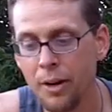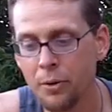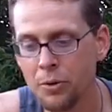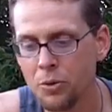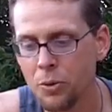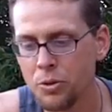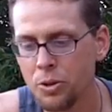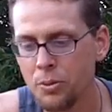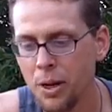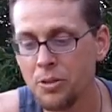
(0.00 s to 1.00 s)
high fructose corn
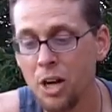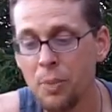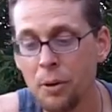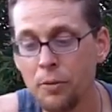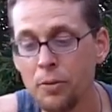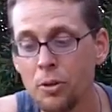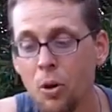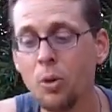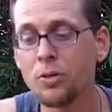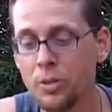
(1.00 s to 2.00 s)
syrup, on top of
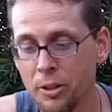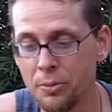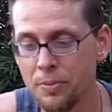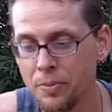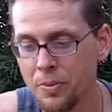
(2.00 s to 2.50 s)
corn syrup